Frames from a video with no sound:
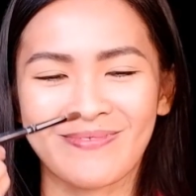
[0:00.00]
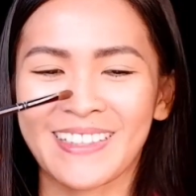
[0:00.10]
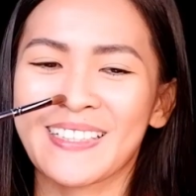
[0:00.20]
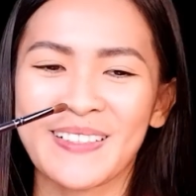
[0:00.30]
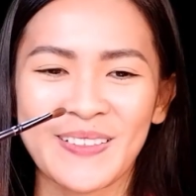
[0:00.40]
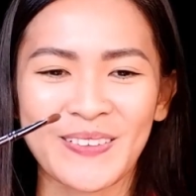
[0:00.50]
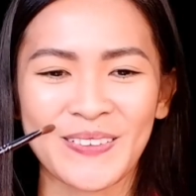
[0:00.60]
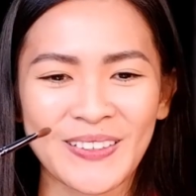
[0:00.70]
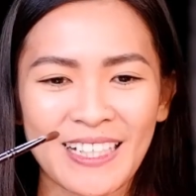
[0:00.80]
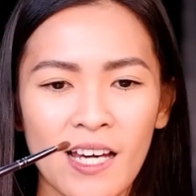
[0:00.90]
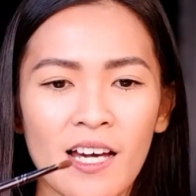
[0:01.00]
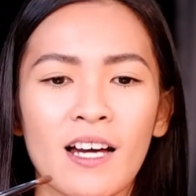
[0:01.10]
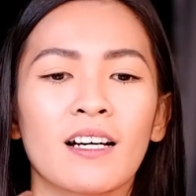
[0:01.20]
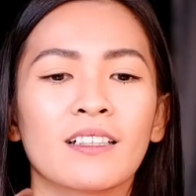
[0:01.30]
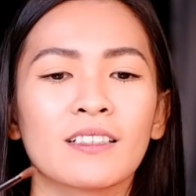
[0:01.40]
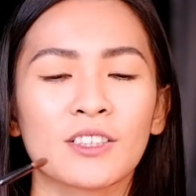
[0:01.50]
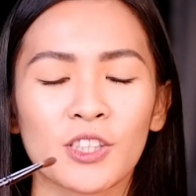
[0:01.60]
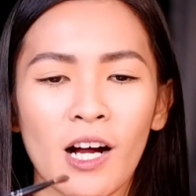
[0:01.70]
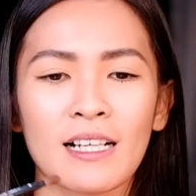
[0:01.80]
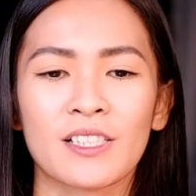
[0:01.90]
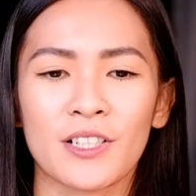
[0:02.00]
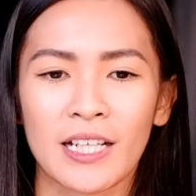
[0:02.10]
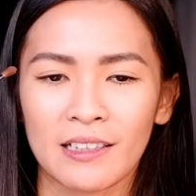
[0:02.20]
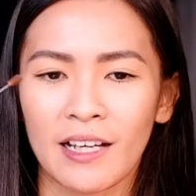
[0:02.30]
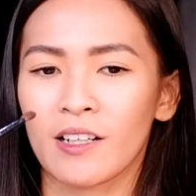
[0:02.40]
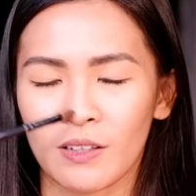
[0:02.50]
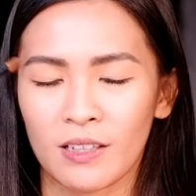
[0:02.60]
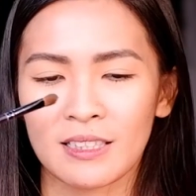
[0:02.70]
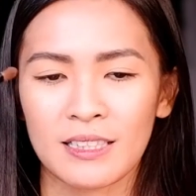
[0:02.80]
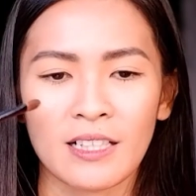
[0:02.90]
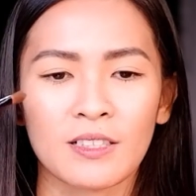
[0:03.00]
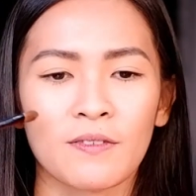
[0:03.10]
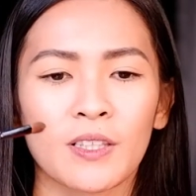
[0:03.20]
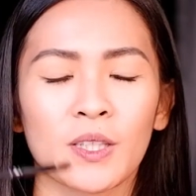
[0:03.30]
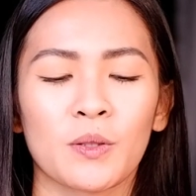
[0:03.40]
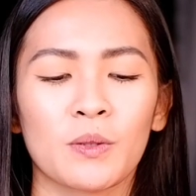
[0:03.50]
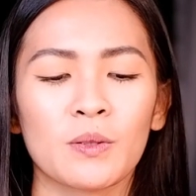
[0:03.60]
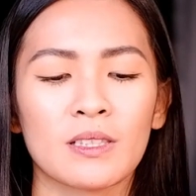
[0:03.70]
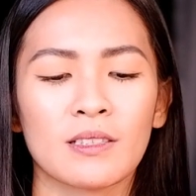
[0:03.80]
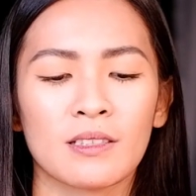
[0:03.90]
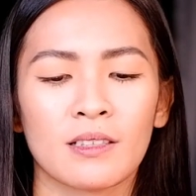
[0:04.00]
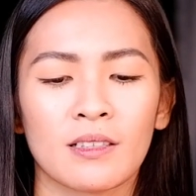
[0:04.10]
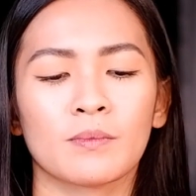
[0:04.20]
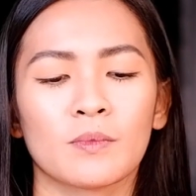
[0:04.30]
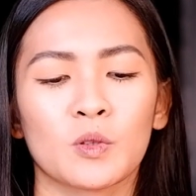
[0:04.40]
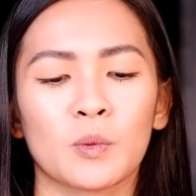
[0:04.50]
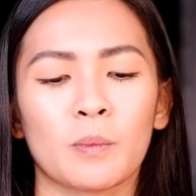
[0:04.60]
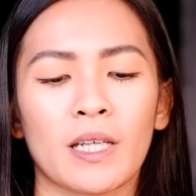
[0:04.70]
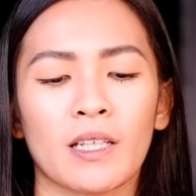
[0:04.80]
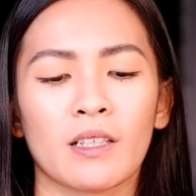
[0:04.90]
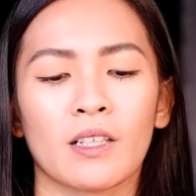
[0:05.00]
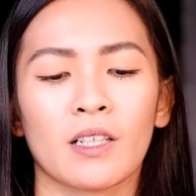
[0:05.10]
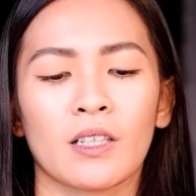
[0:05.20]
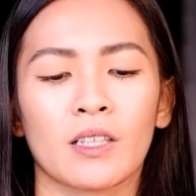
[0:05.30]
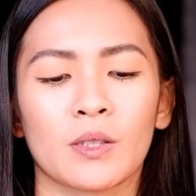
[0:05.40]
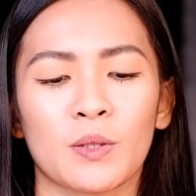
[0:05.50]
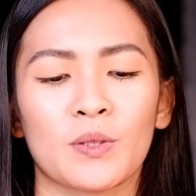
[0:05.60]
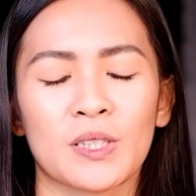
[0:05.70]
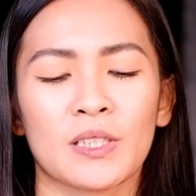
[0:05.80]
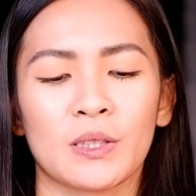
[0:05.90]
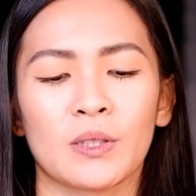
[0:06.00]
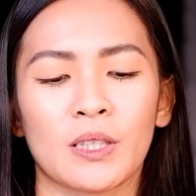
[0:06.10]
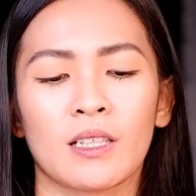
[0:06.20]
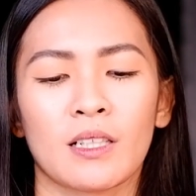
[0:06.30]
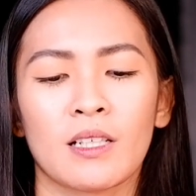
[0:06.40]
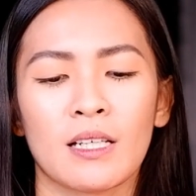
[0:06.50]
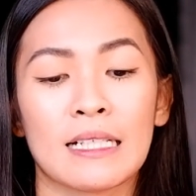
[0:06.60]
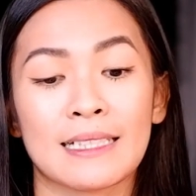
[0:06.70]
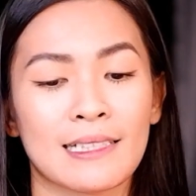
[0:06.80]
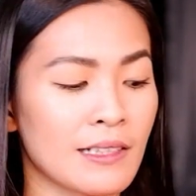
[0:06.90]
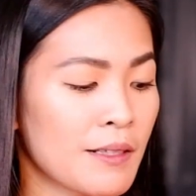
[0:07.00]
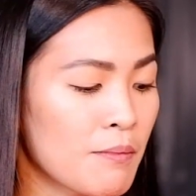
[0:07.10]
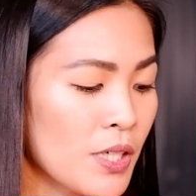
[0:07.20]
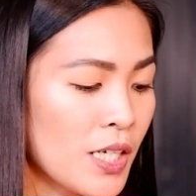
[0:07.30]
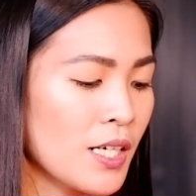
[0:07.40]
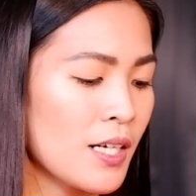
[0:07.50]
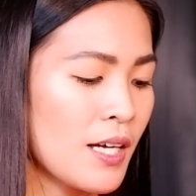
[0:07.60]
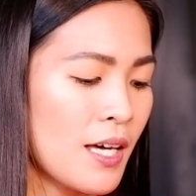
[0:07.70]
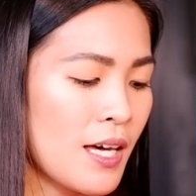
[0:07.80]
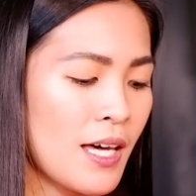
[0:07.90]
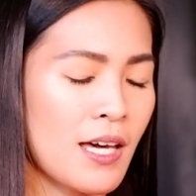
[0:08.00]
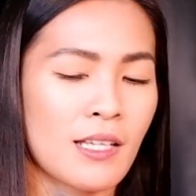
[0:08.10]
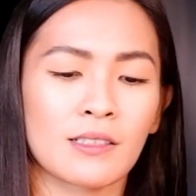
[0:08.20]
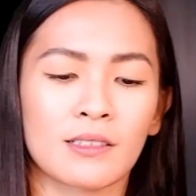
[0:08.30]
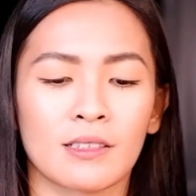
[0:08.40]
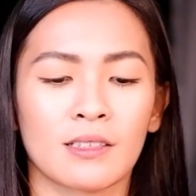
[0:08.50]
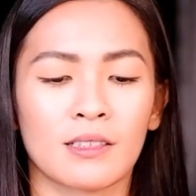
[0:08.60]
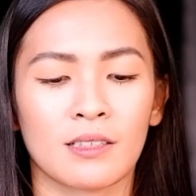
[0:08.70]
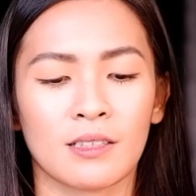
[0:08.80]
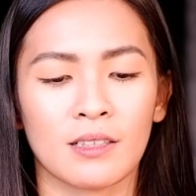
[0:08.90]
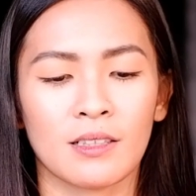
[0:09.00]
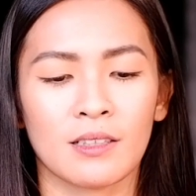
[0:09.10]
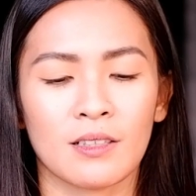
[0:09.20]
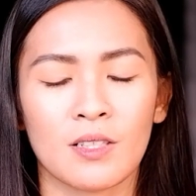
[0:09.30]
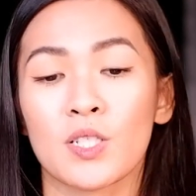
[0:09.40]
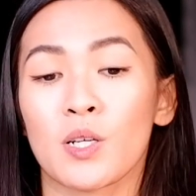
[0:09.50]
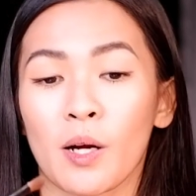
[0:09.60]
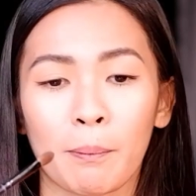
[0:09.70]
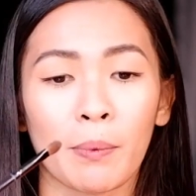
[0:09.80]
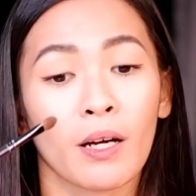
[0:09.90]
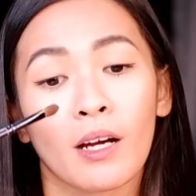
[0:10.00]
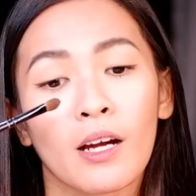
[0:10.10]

So, draw a straight line on the sides of the nose to make your nose look slimmer and sharper.